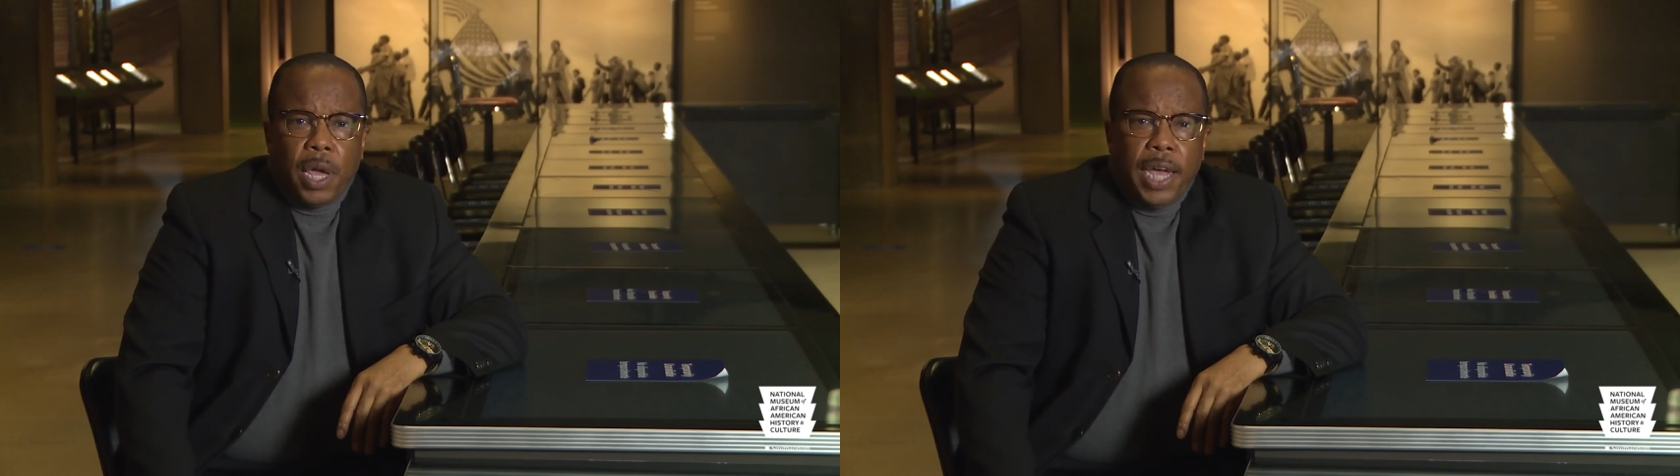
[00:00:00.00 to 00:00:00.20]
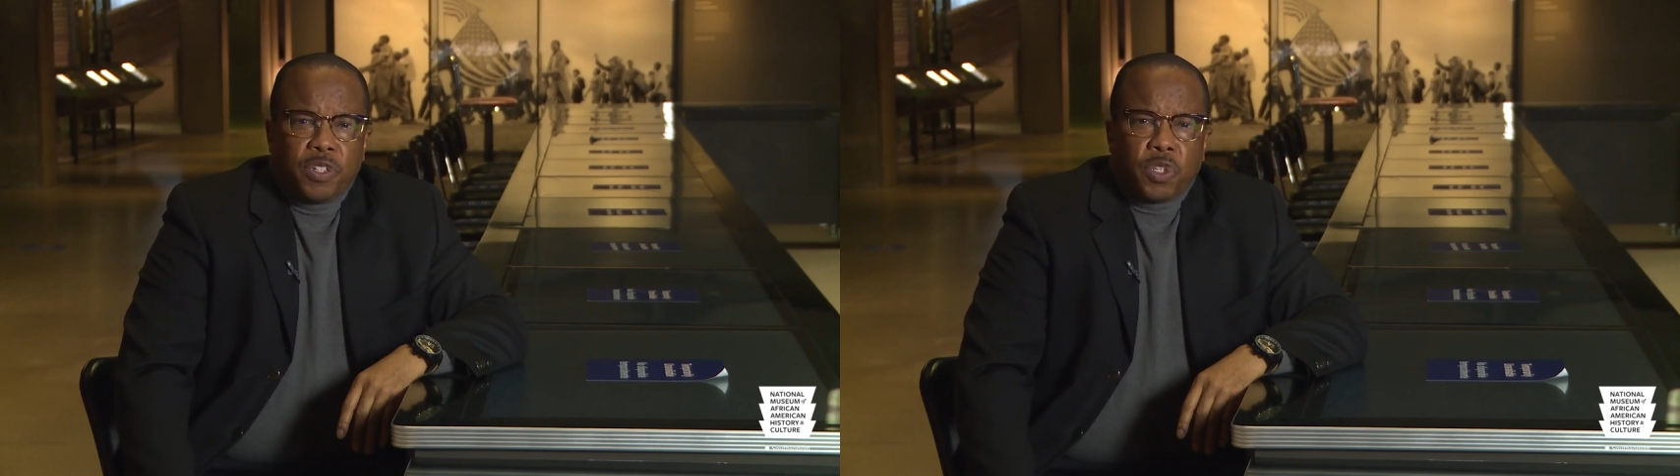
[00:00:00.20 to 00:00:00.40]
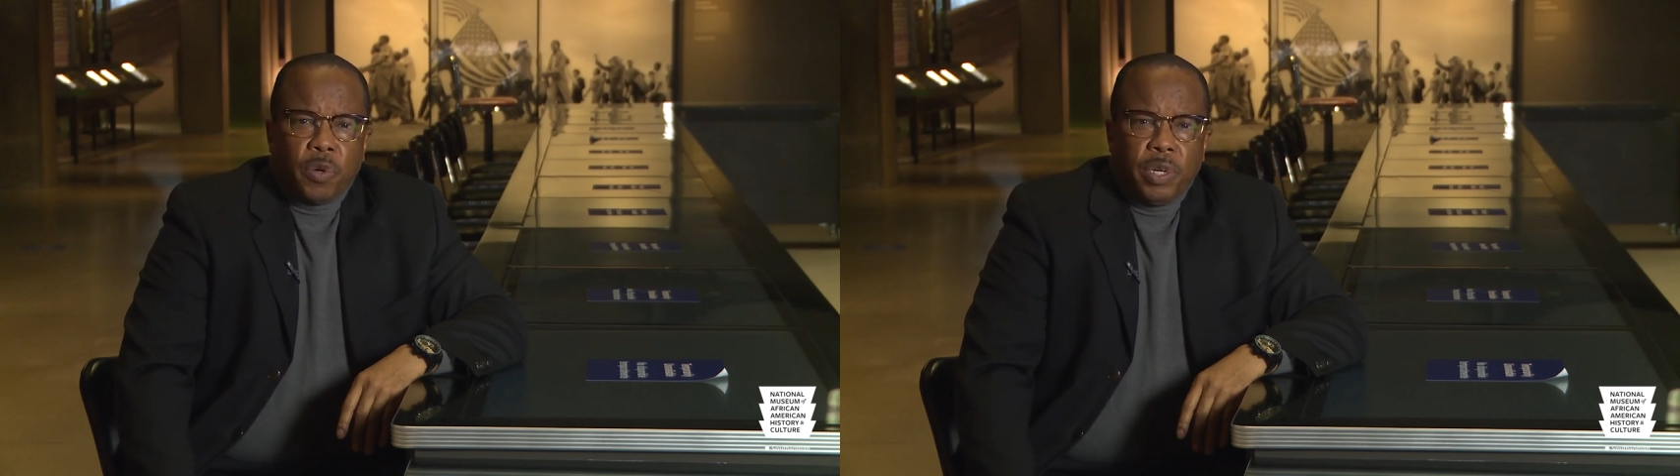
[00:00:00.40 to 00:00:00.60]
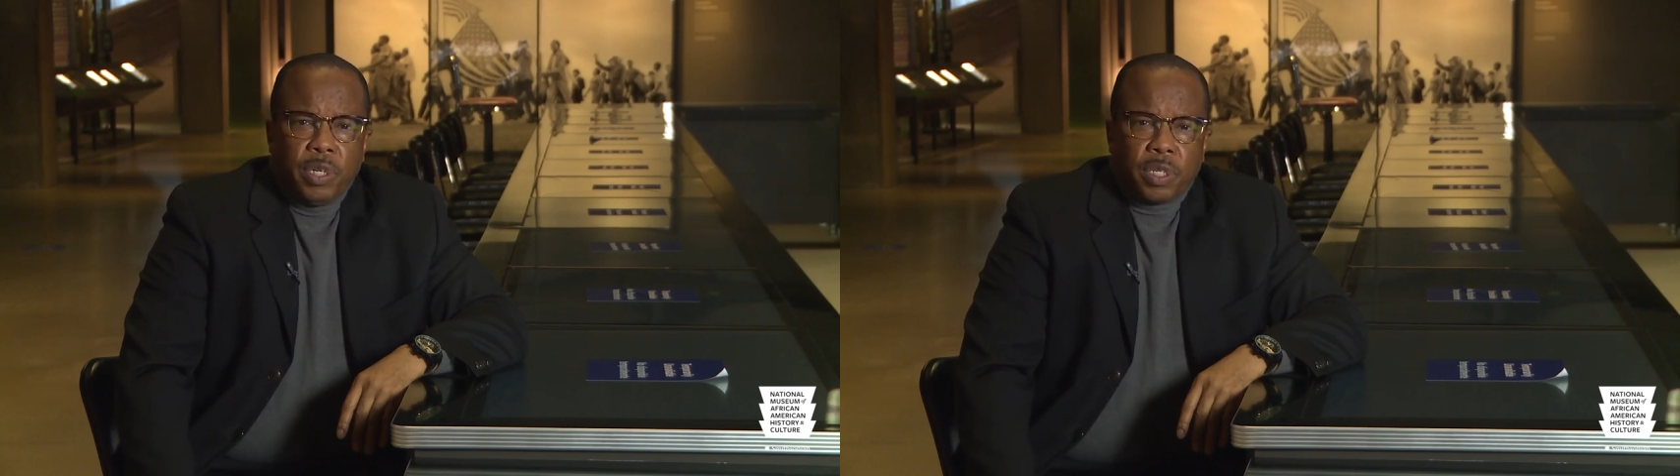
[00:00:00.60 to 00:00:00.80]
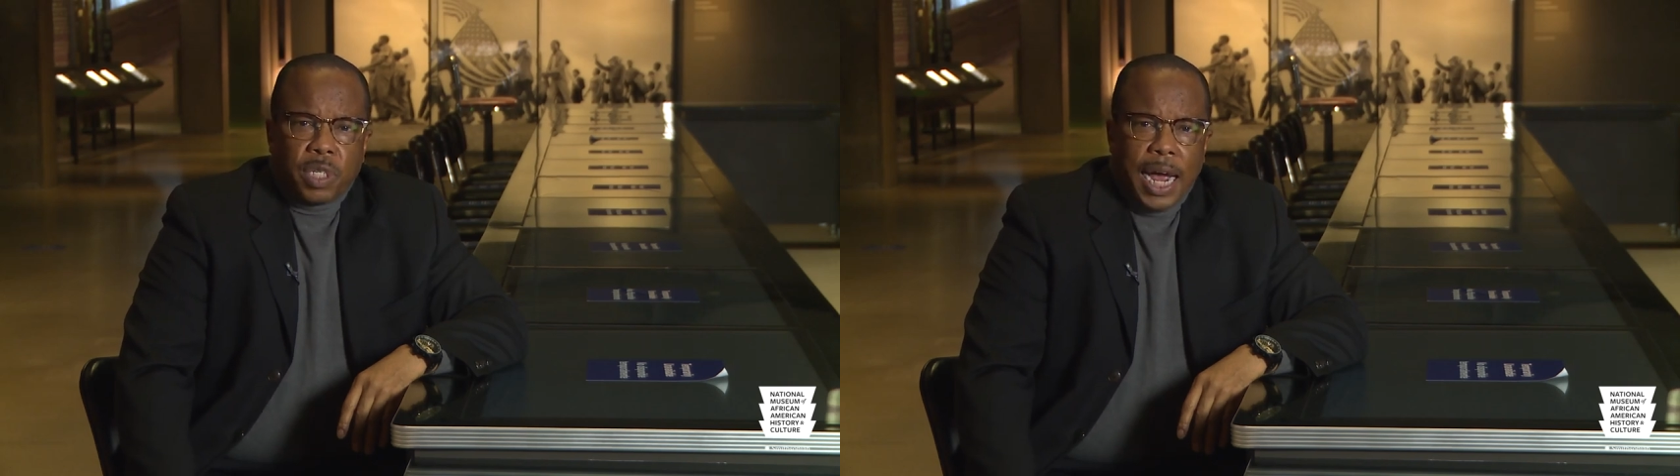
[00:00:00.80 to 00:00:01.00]
And so he
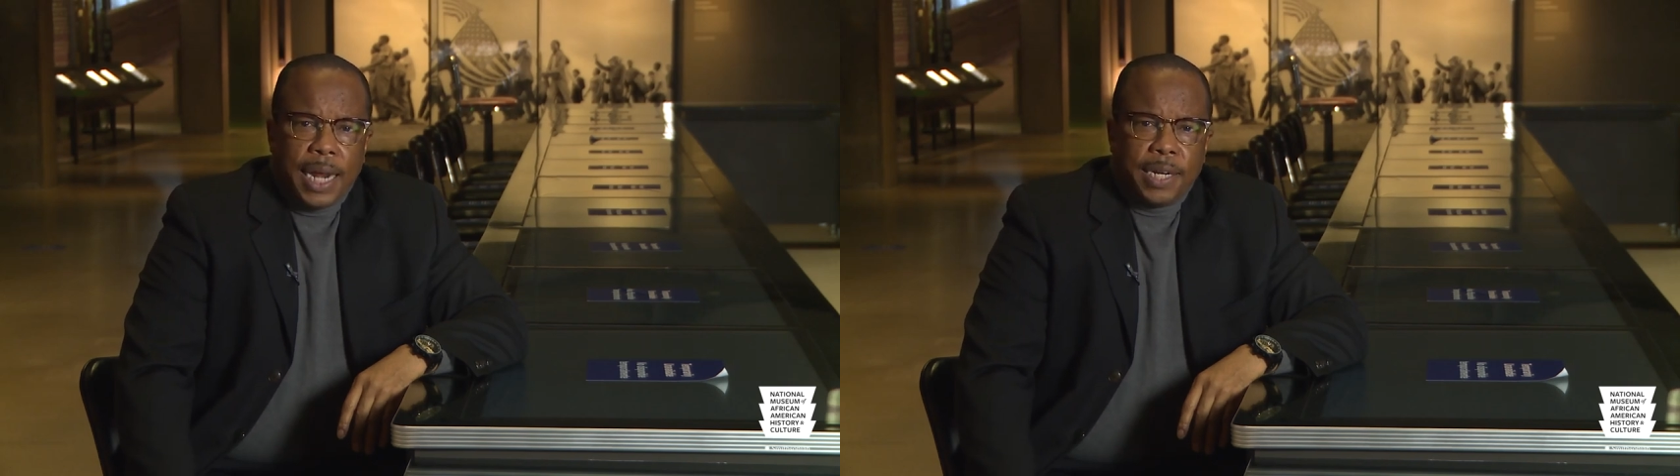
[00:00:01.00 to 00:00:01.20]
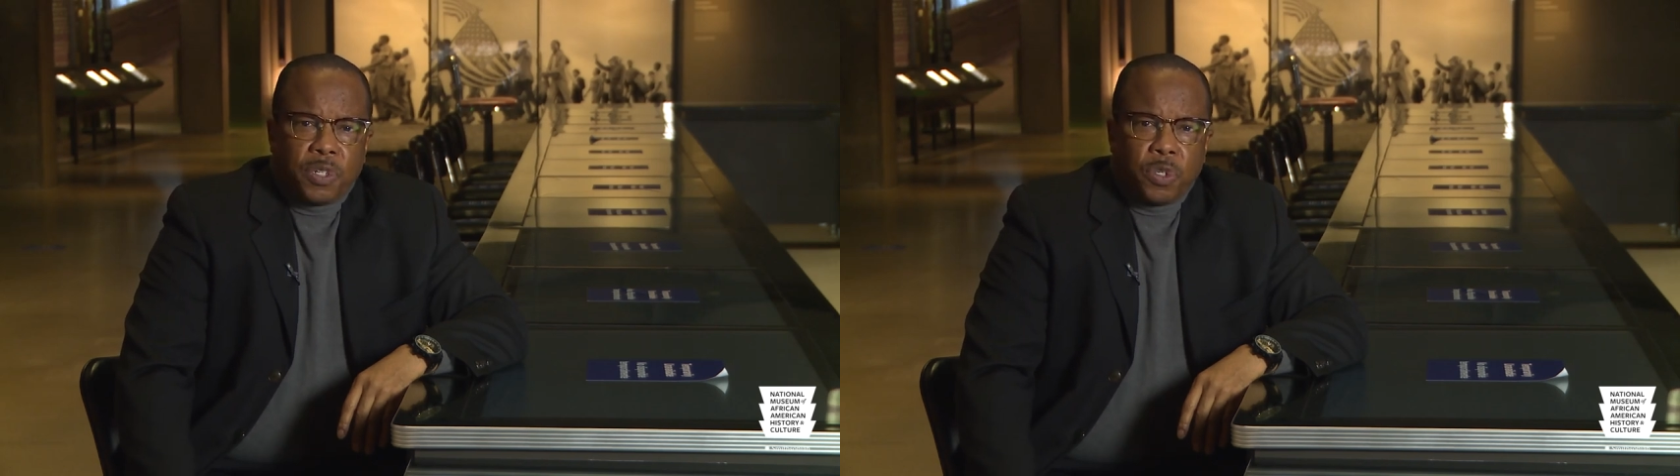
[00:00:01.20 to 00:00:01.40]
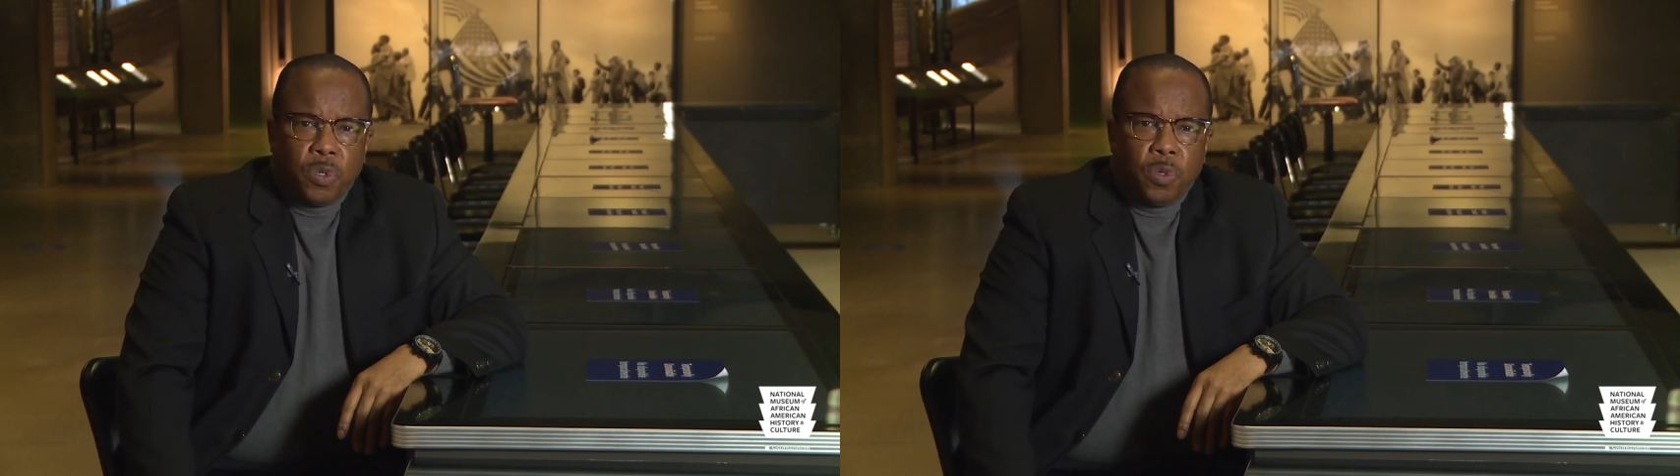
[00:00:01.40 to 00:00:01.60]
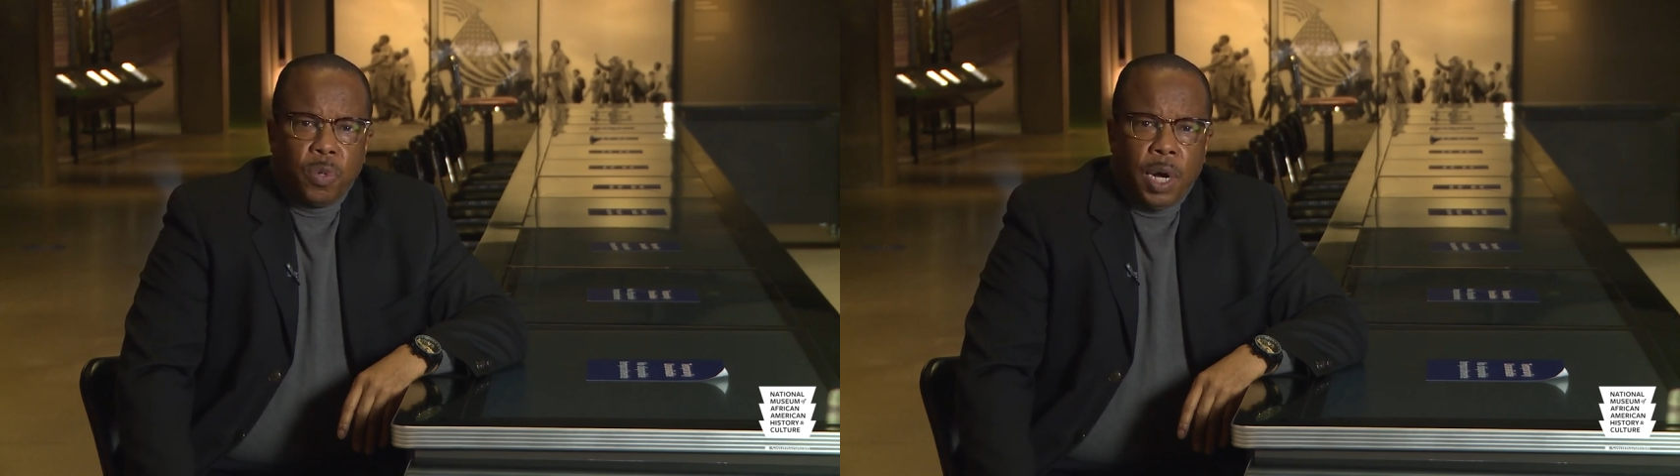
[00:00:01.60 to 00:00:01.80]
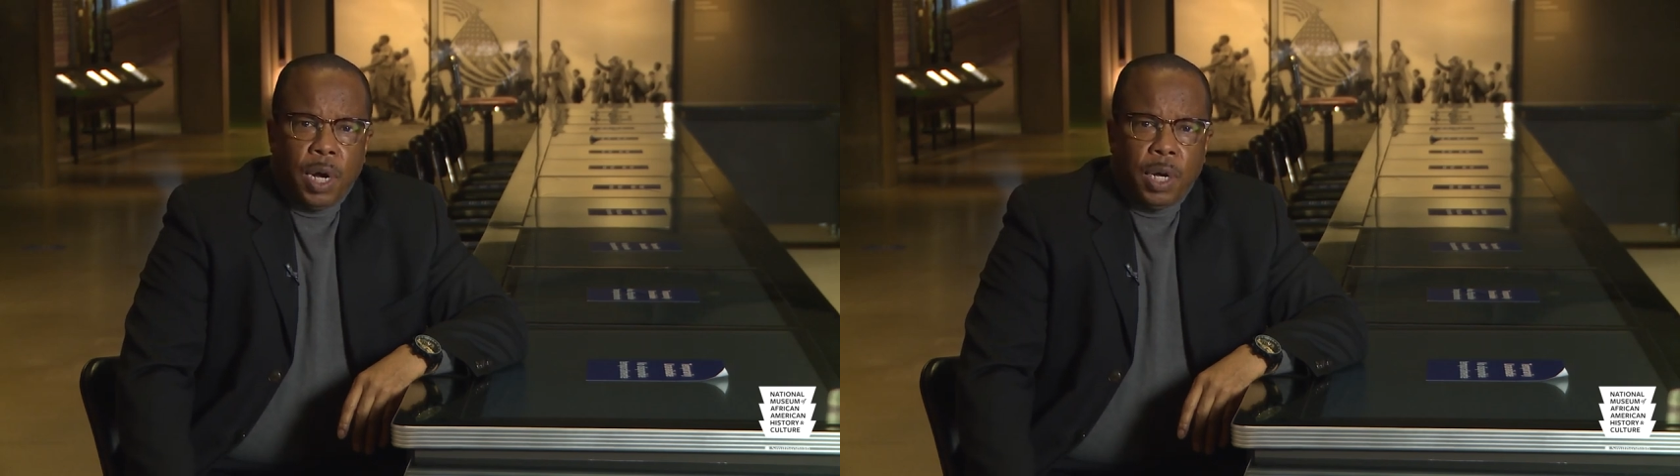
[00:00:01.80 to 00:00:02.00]
decided
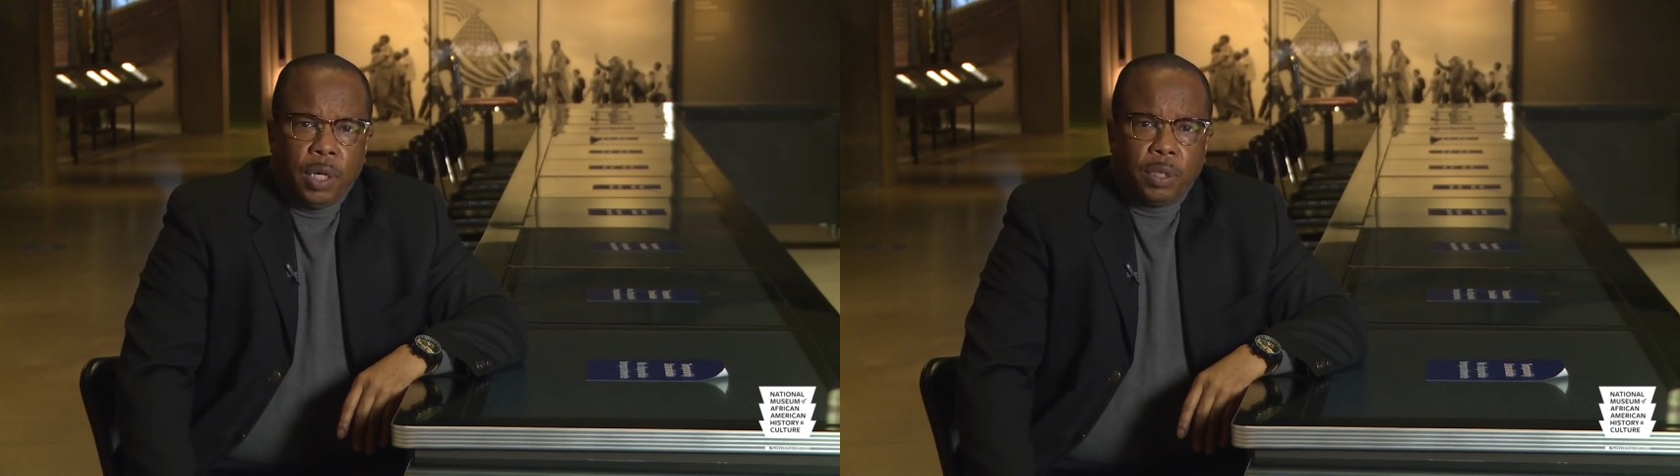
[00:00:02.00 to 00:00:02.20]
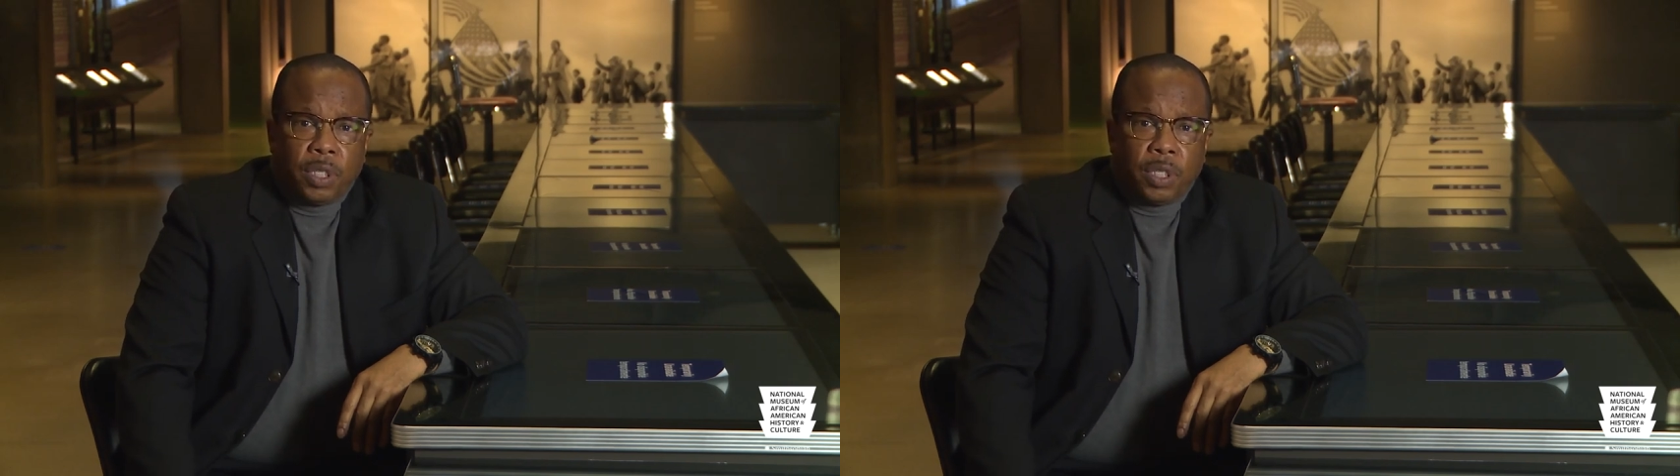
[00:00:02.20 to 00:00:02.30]
to, uh,